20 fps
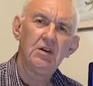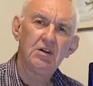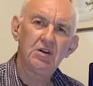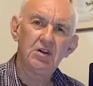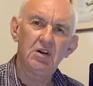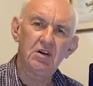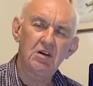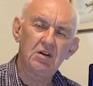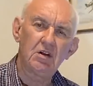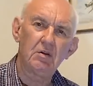
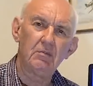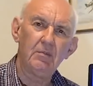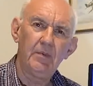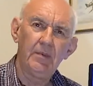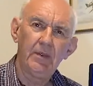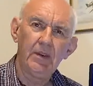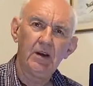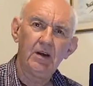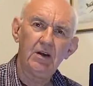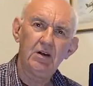system
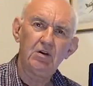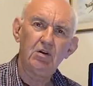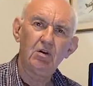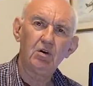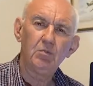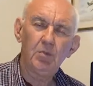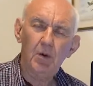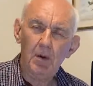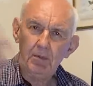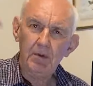is you
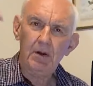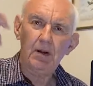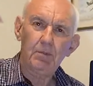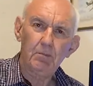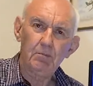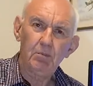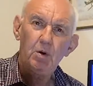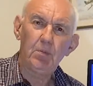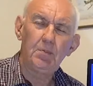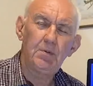can pop it up
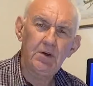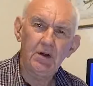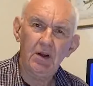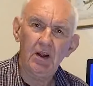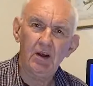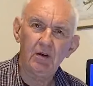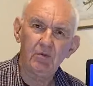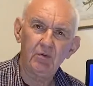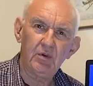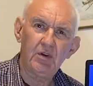and pop it
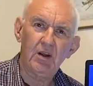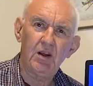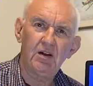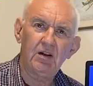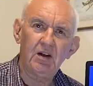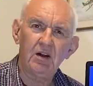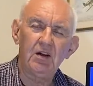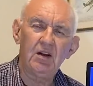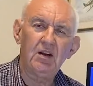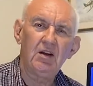down
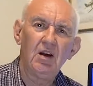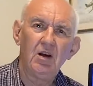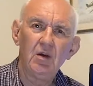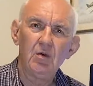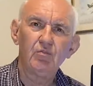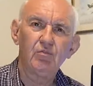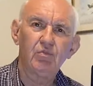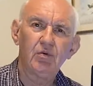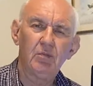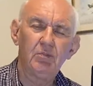without any
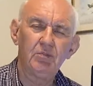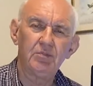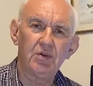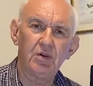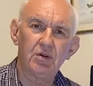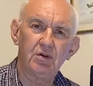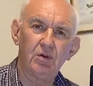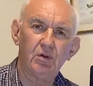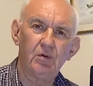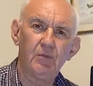problems
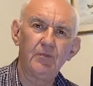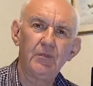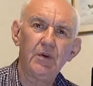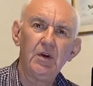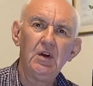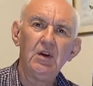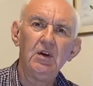at all.